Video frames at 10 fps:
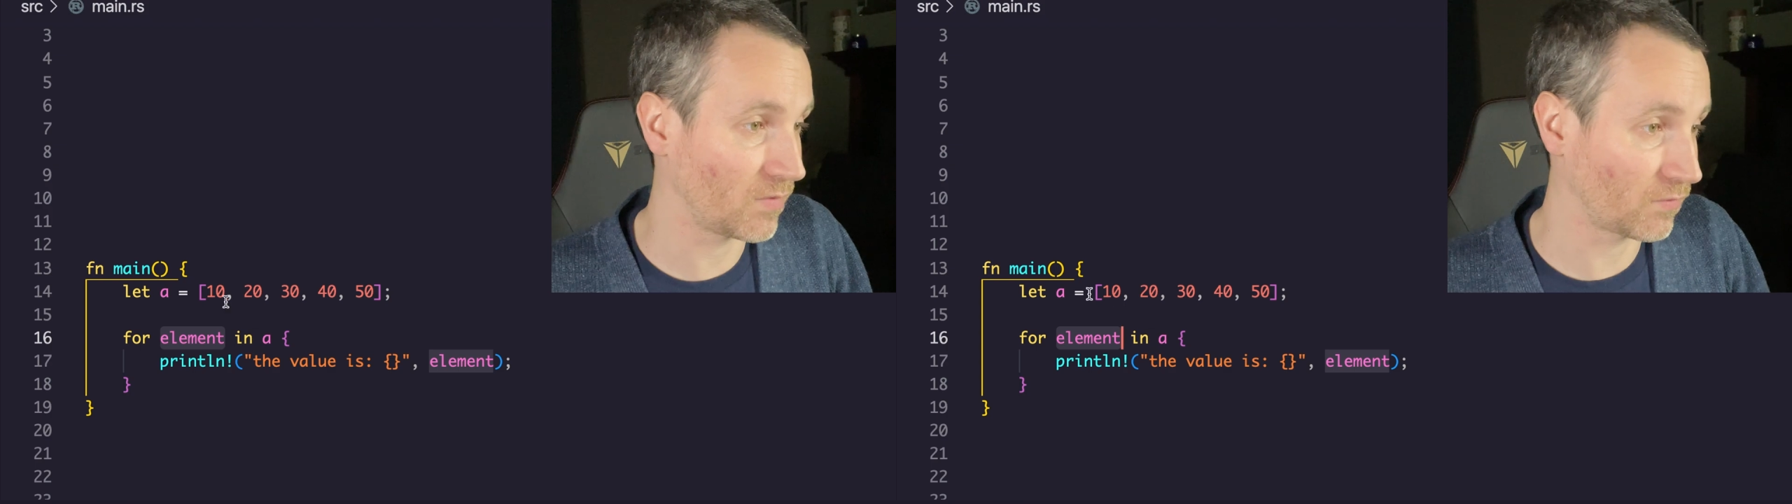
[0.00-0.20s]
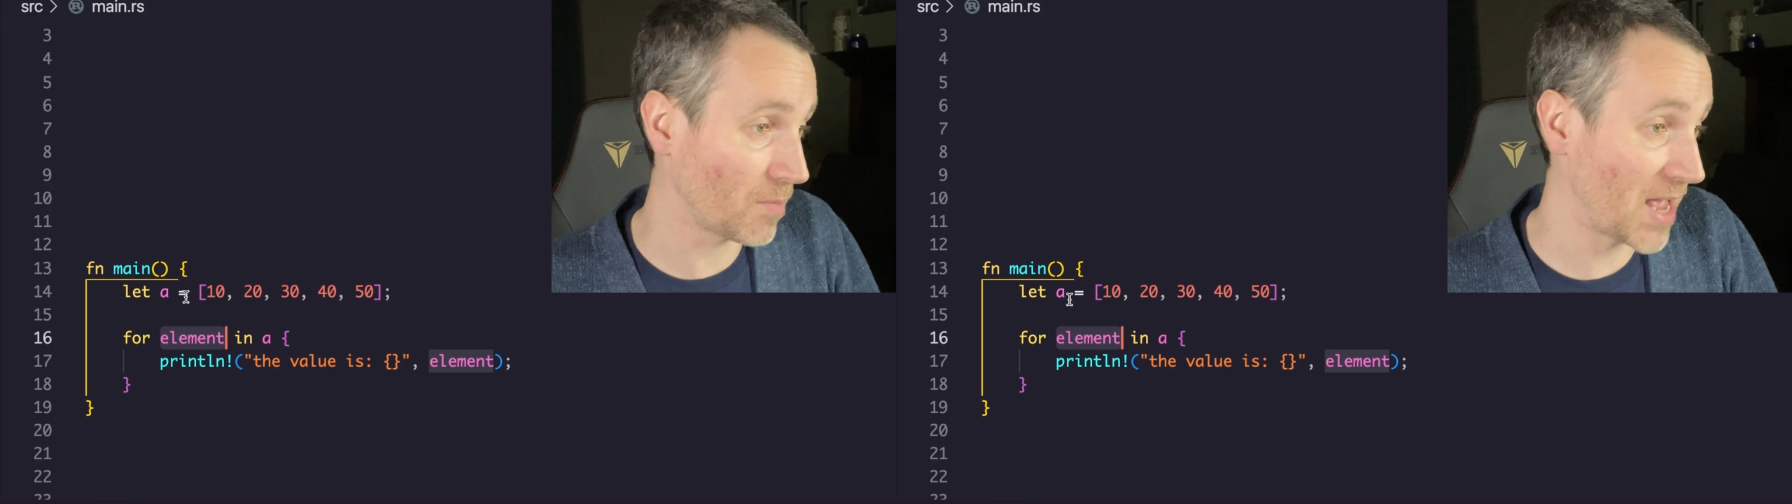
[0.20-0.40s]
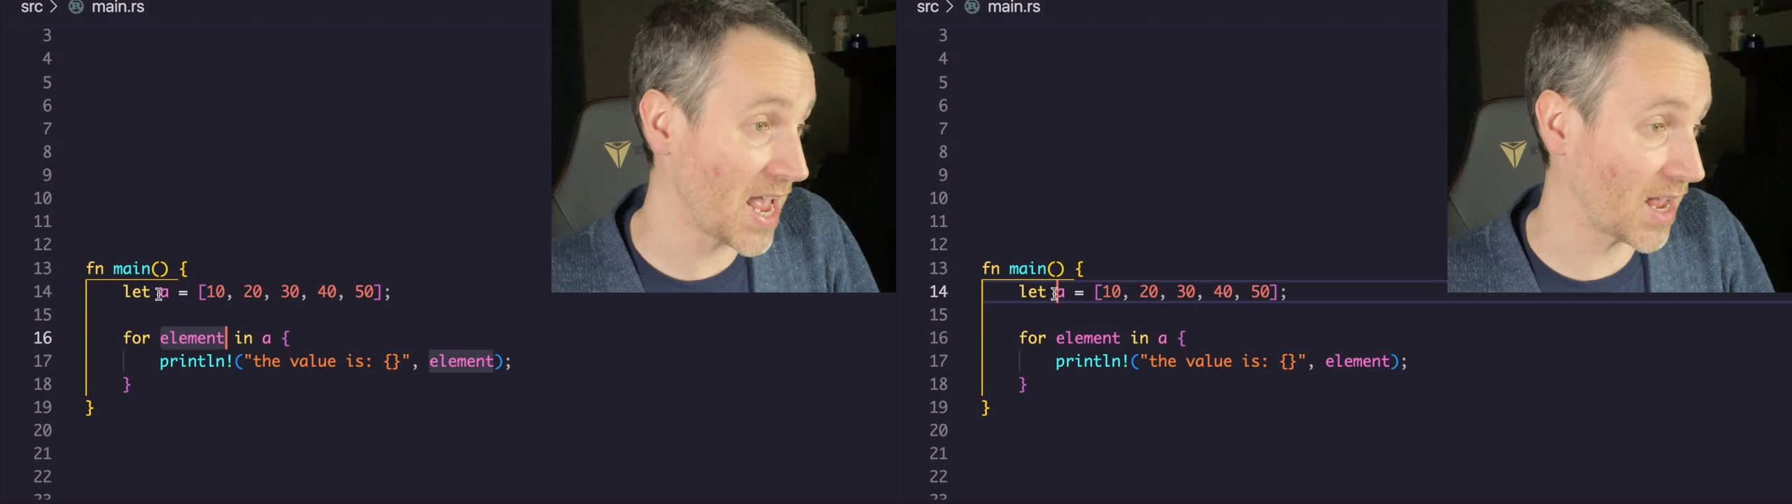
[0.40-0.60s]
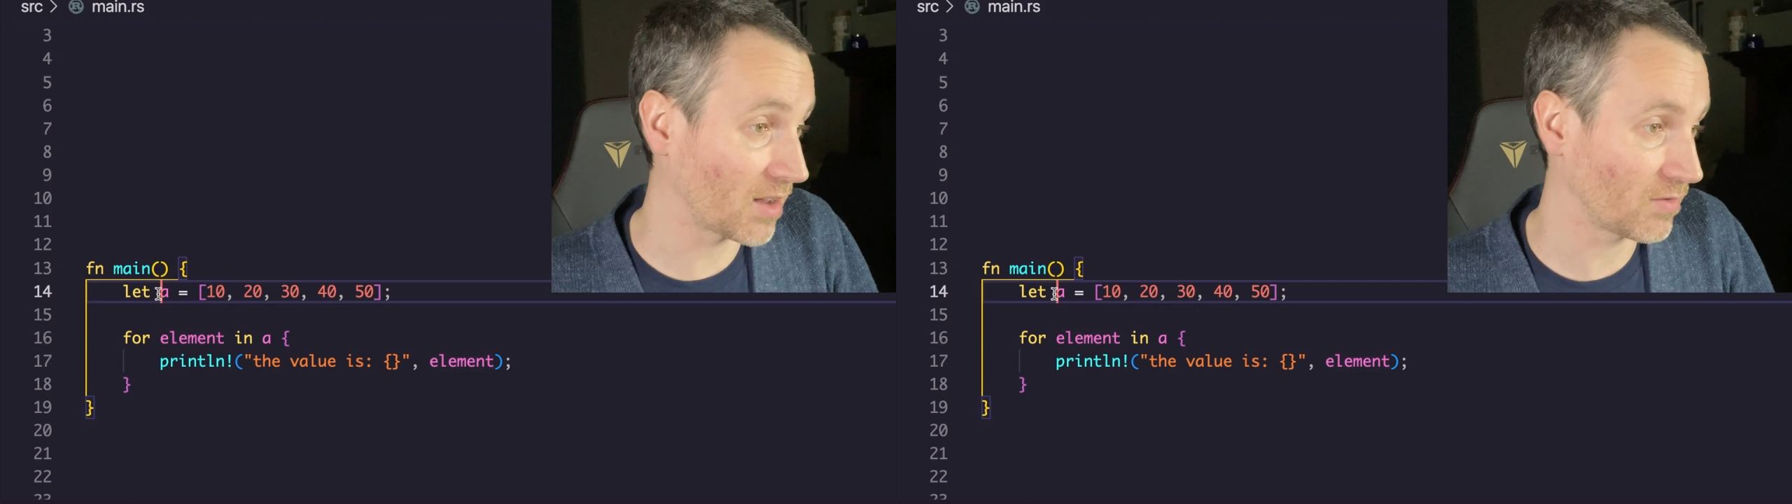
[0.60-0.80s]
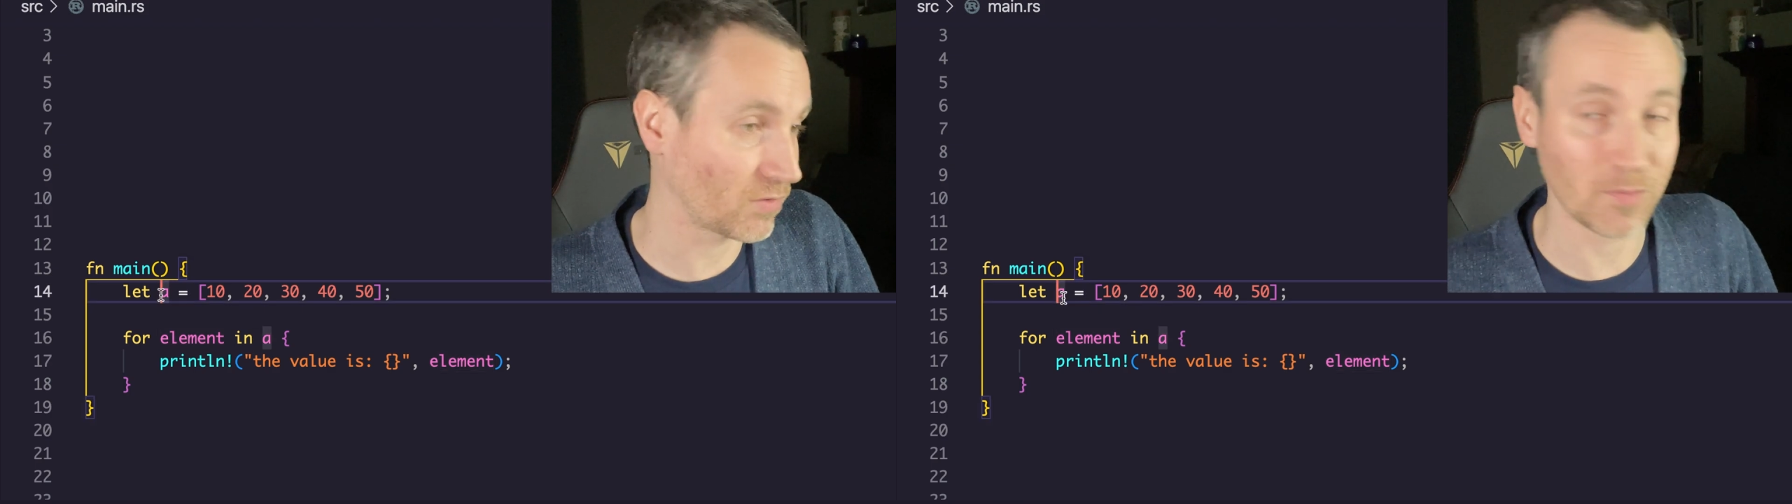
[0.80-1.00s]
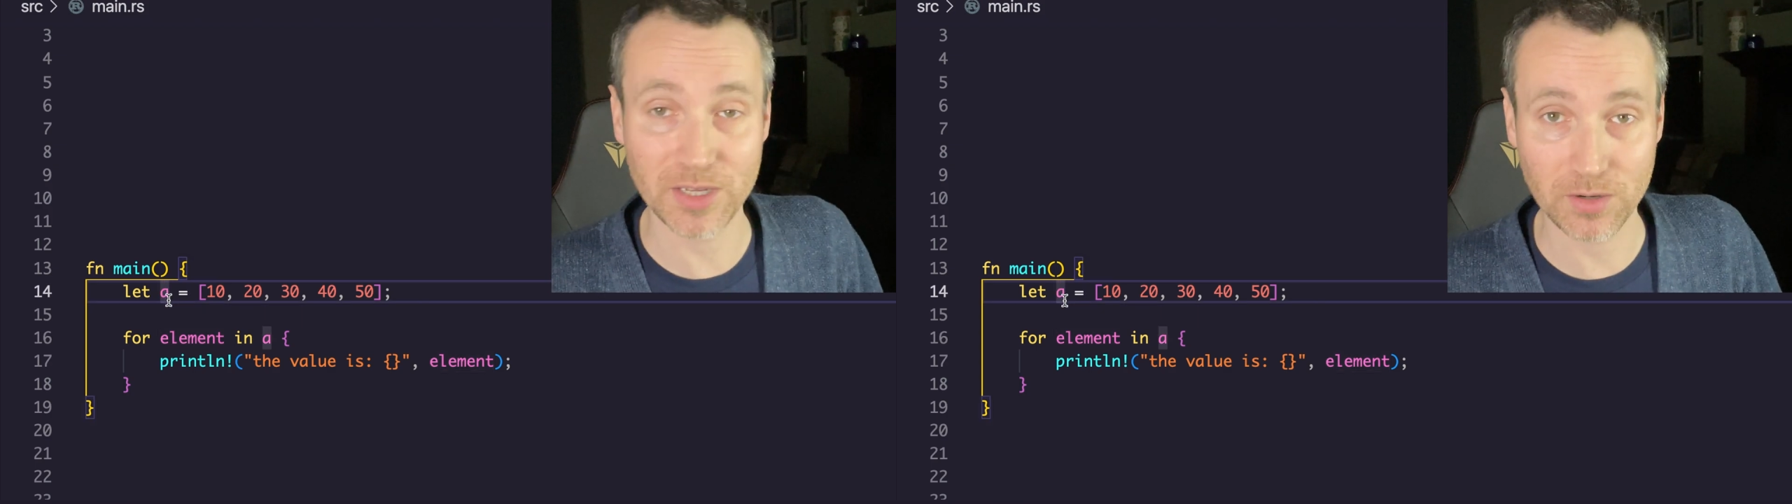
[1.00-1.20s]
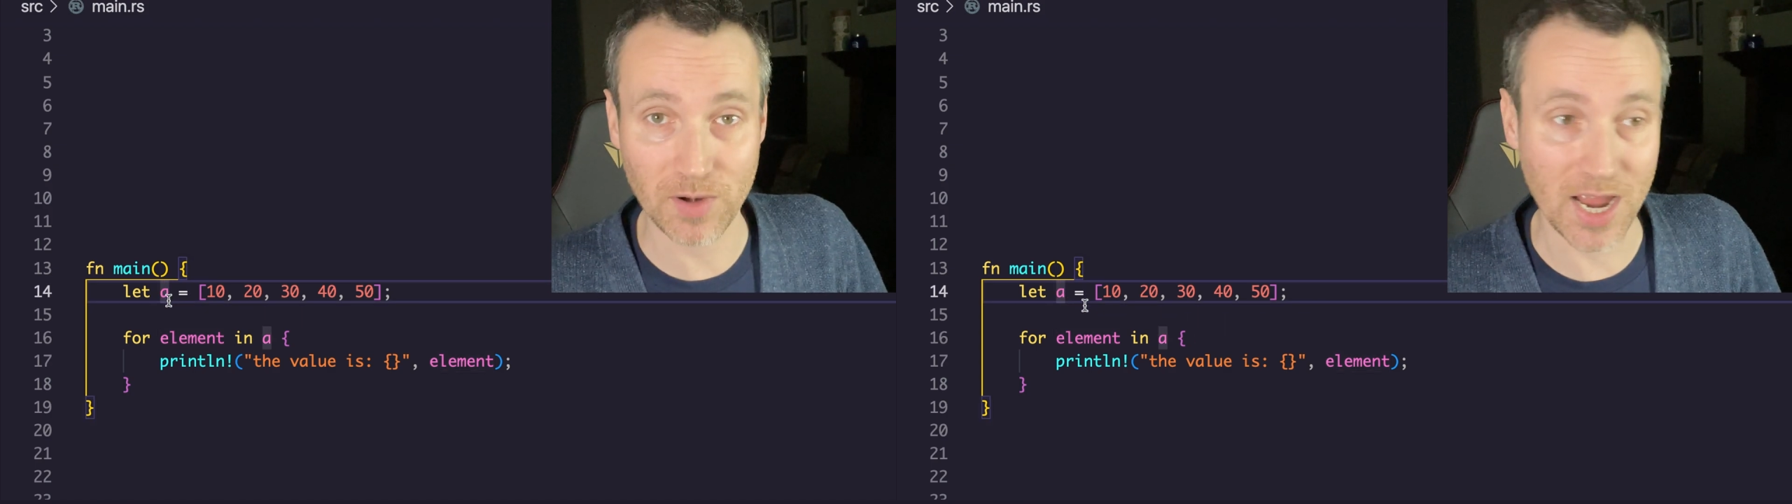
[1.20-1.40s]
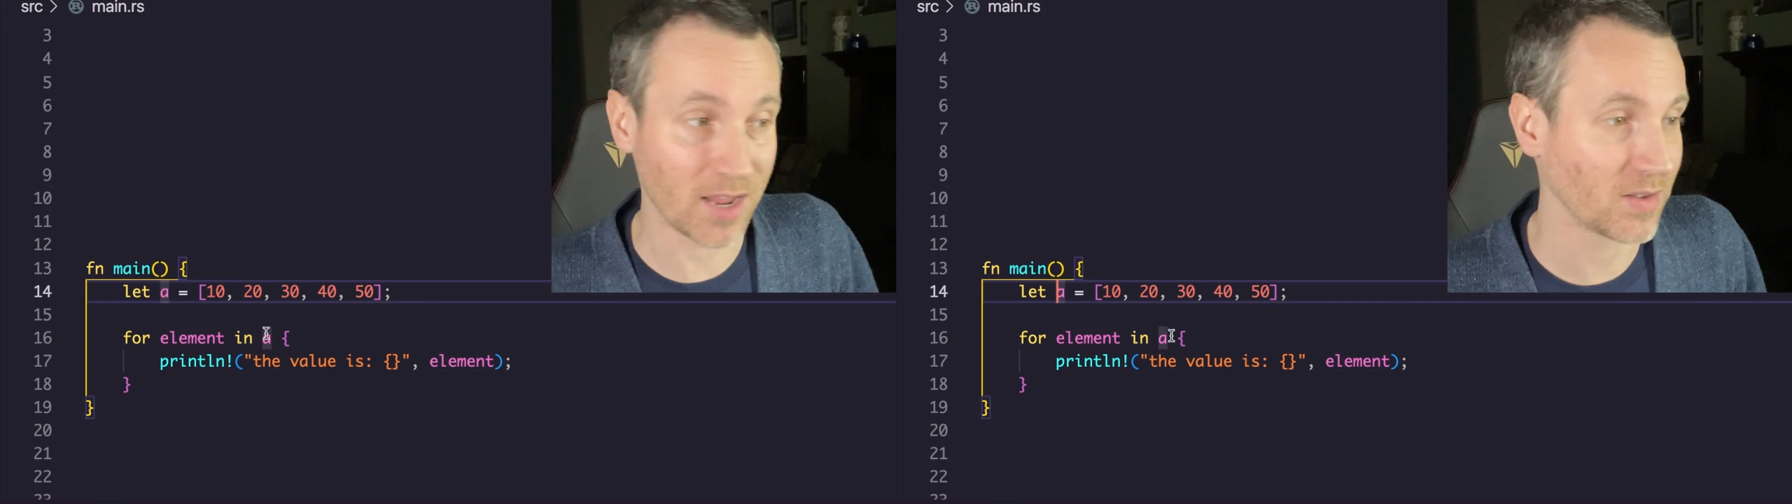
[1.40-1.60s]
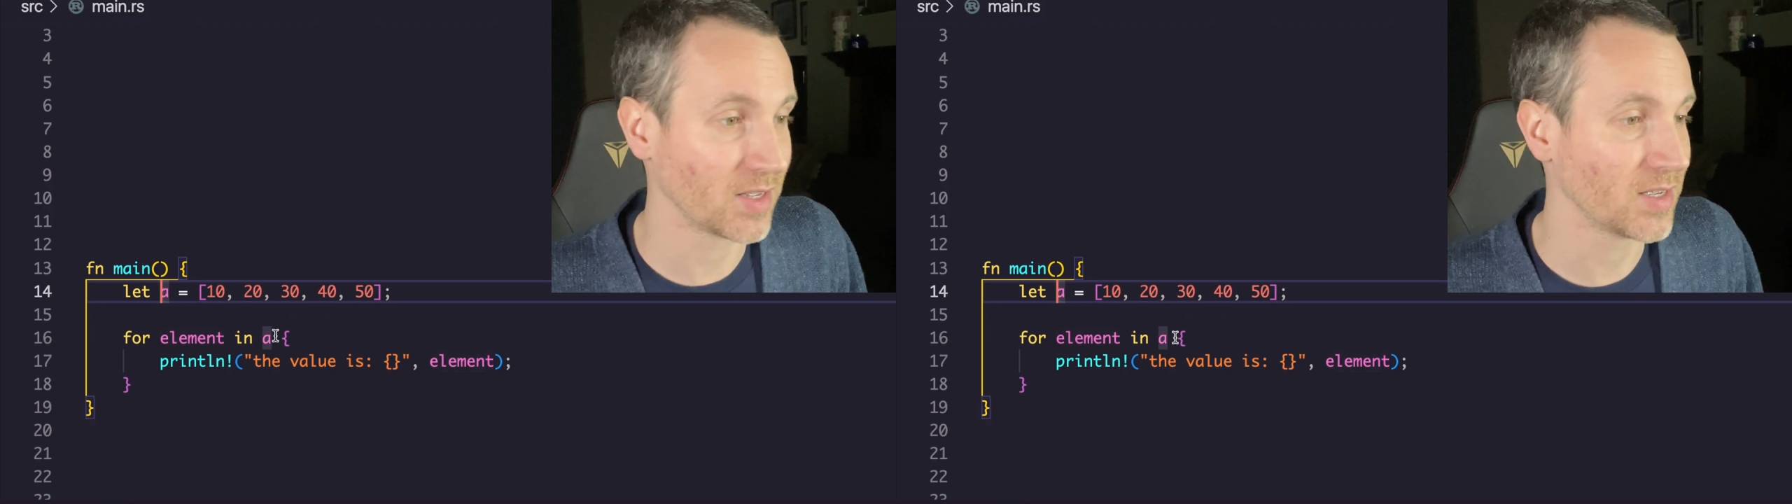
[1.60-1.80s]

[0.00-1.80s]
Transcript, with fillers: from A, from the array?